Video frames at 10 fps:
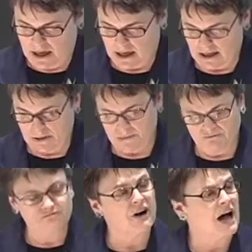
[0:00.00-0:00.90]
uh,
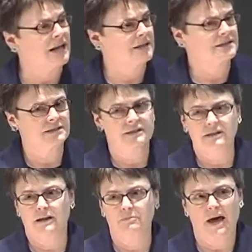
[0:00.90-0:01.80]
violent
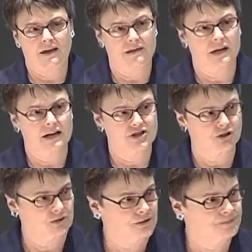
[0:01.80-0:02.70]
and
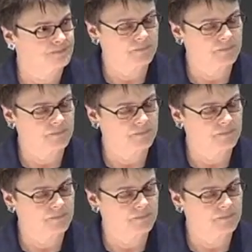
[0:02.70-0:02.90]
pathological.